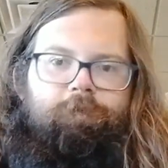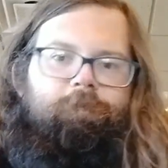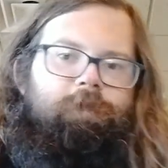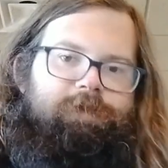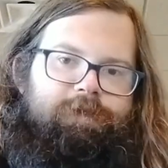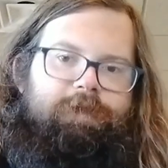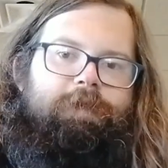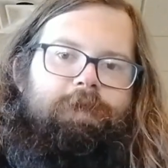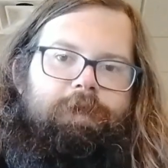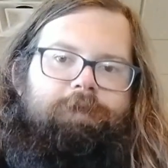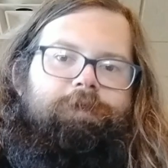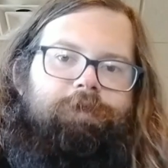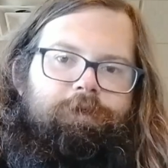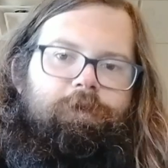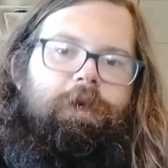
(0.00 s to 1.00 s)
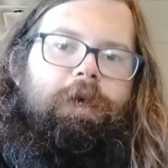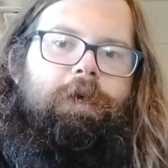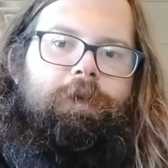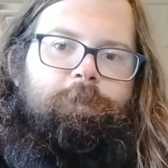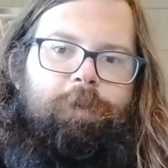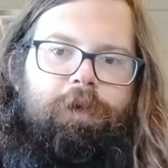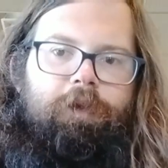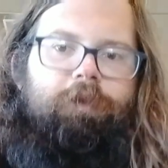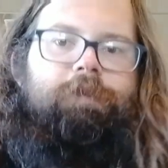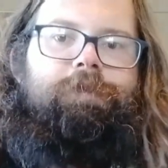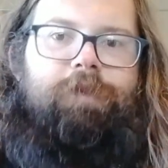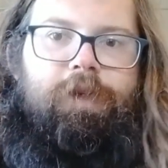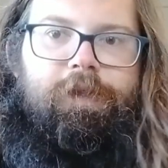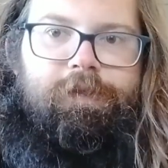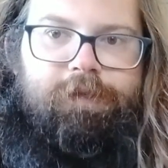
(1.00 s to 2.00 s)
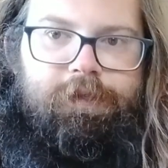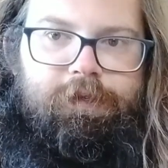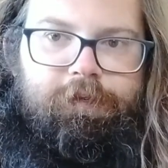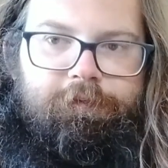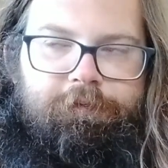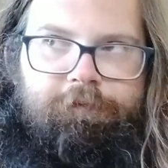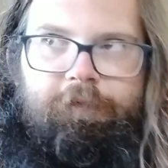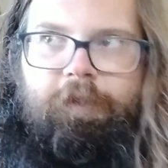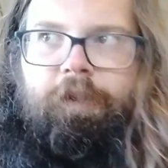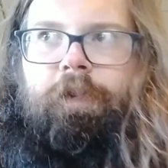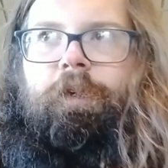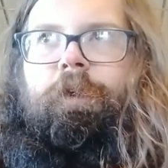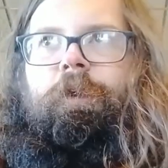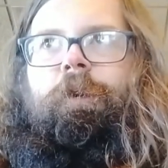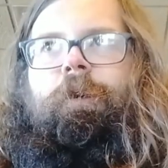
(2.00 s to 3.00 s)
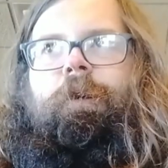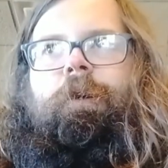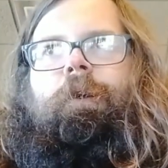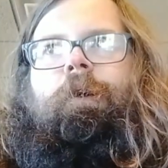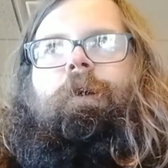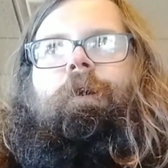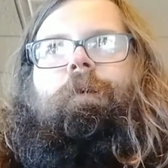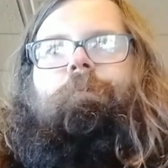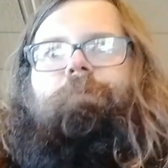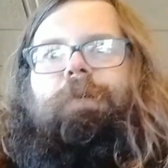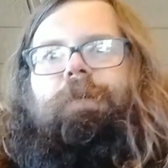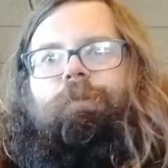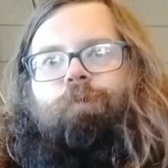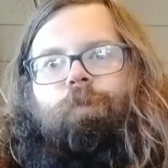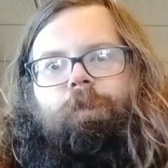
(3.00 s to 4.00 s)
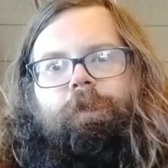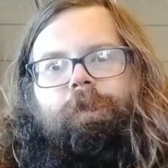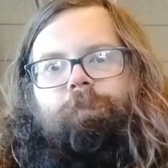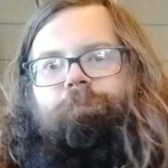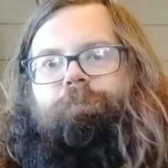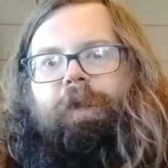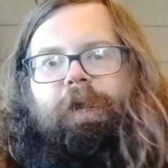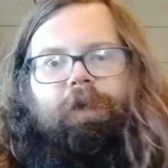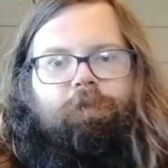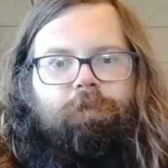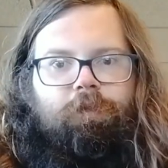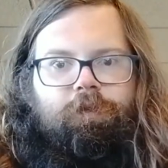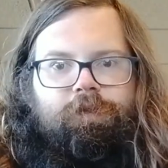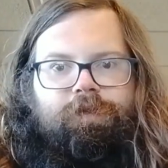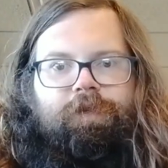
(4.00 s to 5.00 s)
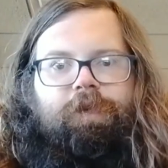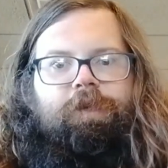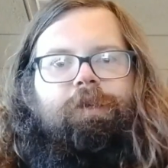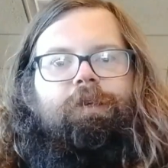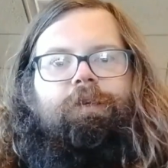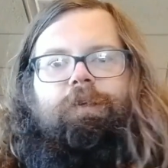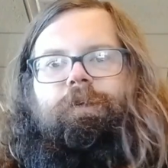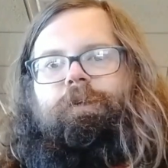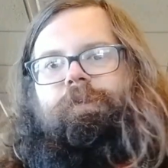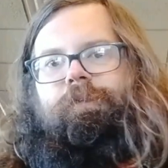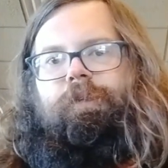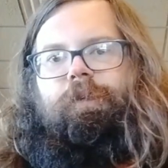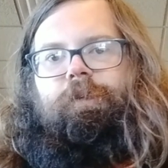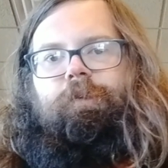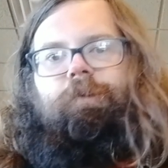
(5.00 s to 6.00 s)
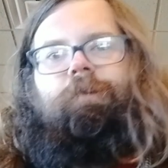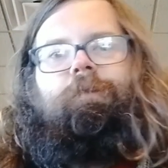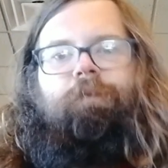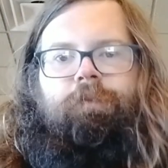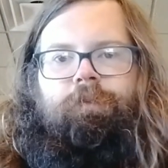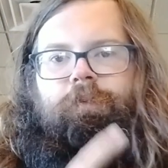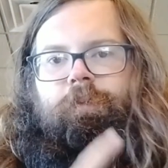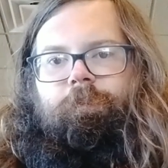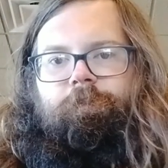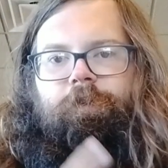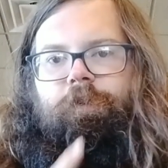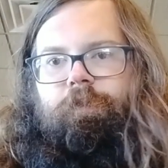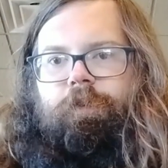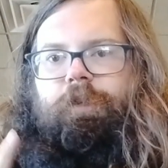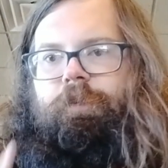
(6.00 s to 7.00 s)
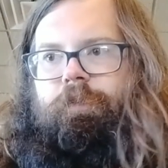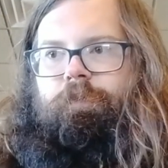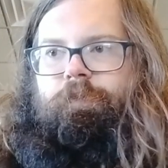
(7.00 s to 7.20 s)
Once again, I apologize if me working backwards, because I am very,